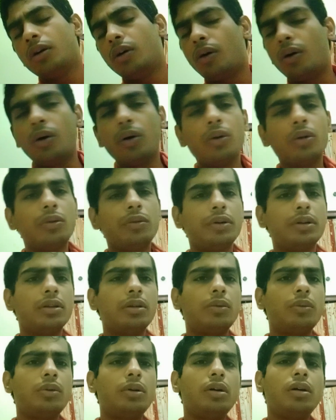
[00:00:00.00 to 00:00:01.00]
all over
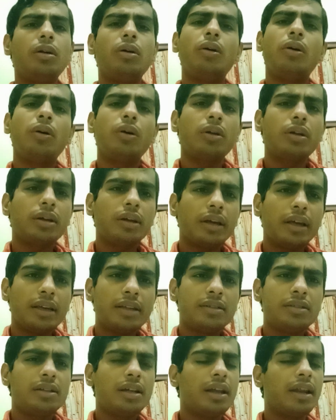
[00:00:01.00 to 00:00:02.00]
the world, or
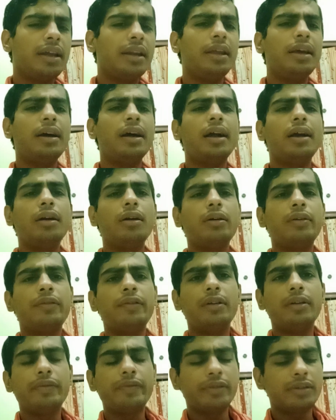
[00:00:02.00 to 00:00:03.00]
is there any kind
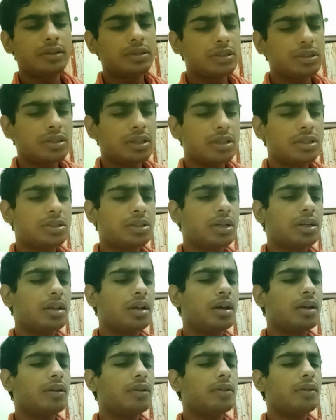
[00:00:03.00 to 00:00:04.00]
of differentiation
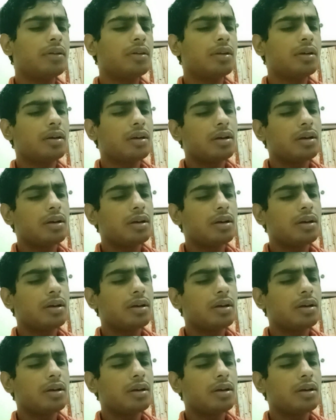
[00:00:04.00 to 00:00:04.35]
in